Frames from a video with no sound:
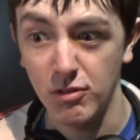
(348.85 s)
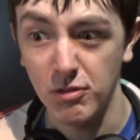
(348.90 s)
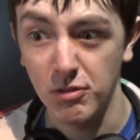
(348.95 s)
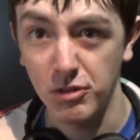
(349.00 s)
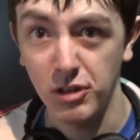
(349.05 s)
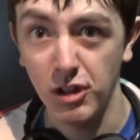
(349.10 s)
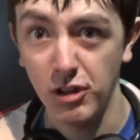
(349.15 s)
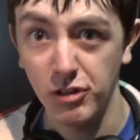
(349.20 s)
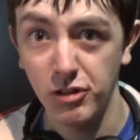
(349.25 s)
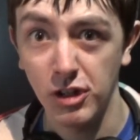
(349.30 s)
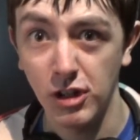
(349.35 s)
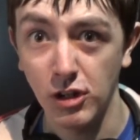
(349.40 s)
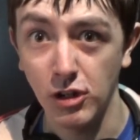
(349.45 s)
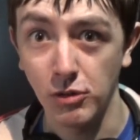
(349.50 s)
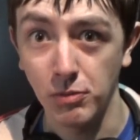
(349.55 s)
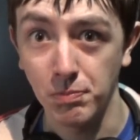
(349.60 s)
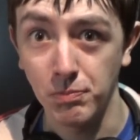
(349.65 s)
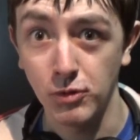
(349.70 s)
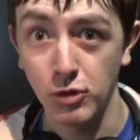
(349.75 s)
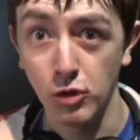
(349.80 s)
DC to
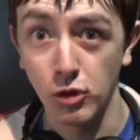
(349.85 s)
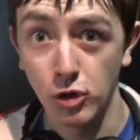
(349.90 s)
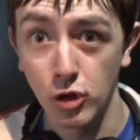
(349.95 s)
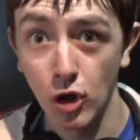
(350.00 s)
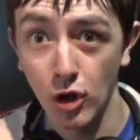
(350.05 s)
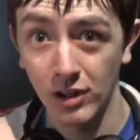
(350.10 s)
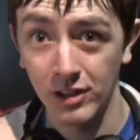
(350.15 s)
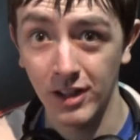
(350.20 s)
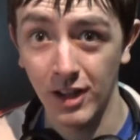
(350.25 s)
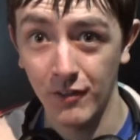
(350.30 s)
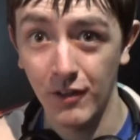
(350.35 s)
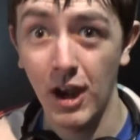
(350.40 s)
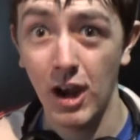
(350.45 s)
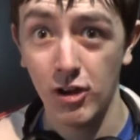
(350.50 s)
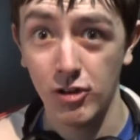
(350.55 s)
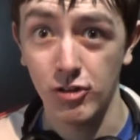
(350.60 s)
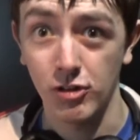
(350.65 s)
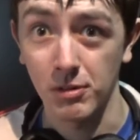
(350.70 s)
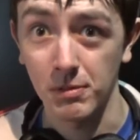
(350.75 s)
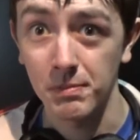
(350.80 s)
do good in live
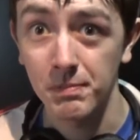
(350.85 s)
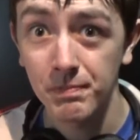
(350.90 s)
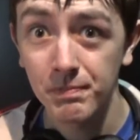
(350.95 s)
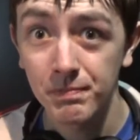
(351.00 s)
action.